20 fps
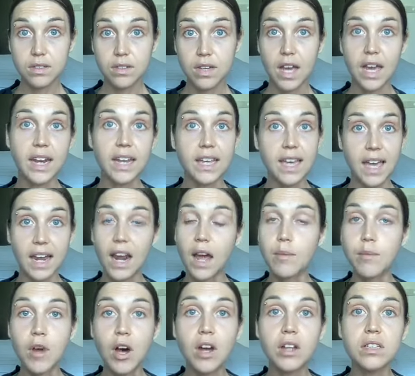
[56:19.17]
And again, I'm
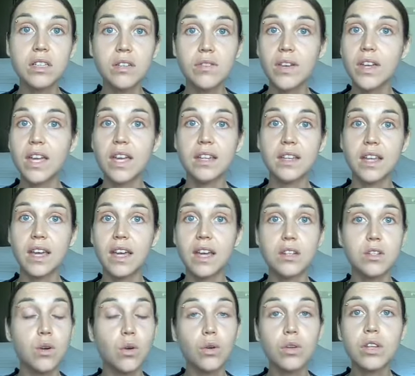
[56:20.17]
not living in like a
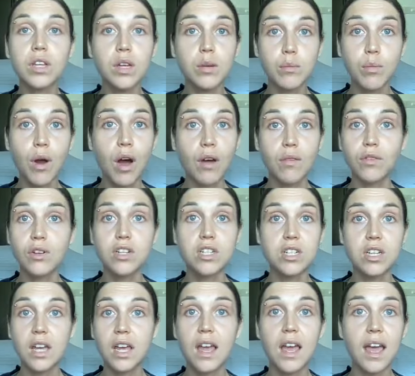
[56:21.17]
totally impoverished
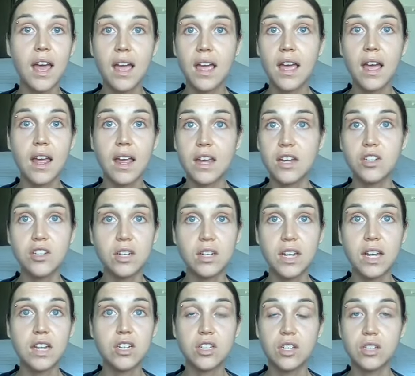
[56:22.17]
Asian
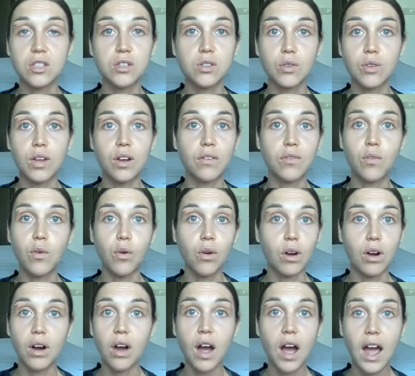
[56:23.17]
nation, so
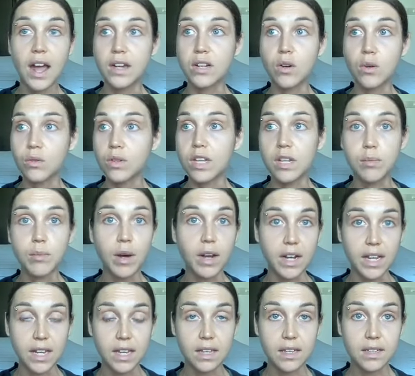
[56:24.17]
therefore I don't need
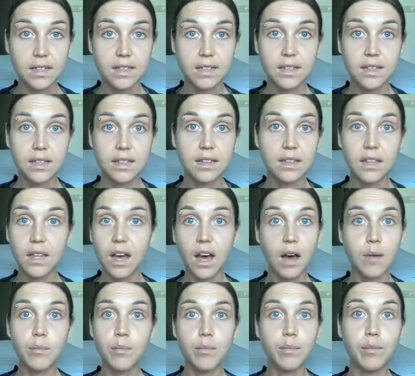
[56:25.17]
money.
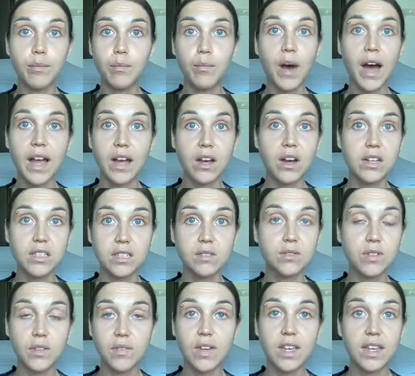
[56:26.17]
My cost of
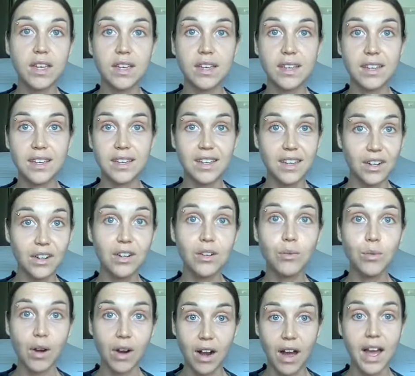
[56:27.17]
living here,
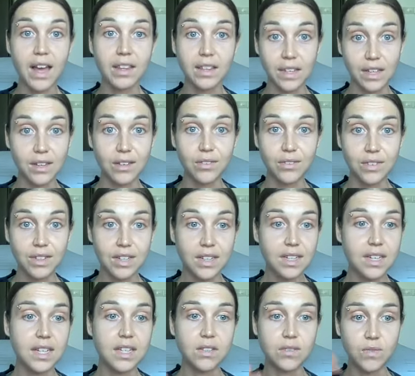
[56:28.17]
where I live,
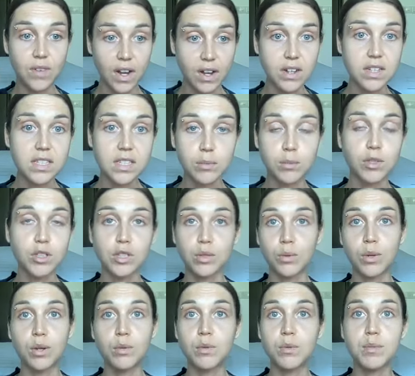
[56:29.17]
is very similar to
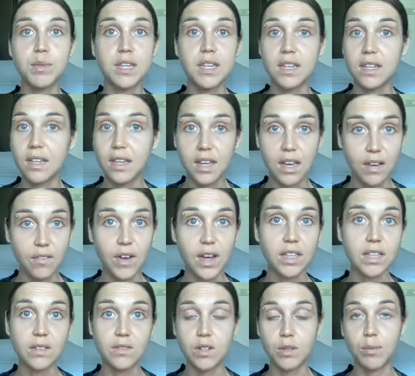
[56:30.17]
what it would be if I
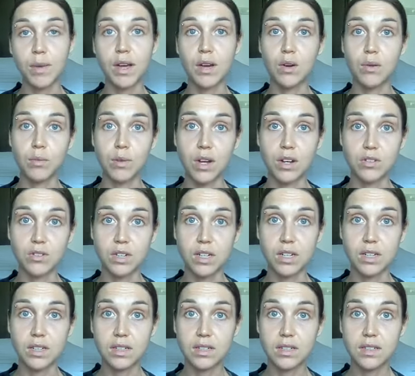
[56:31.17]
lived in my home country.
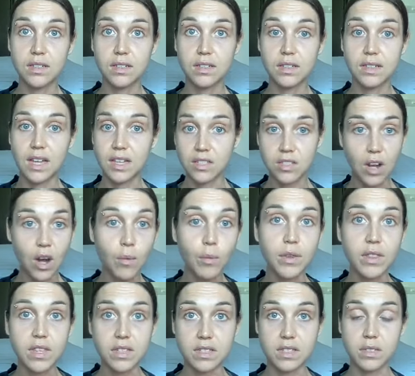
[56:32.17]
That's not
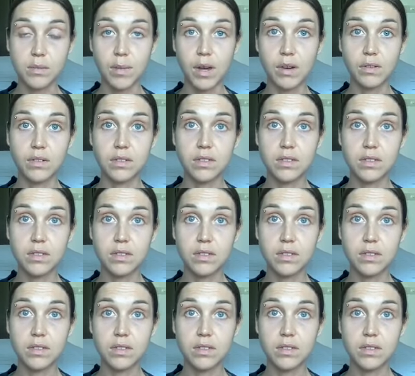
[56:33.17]
what this is about.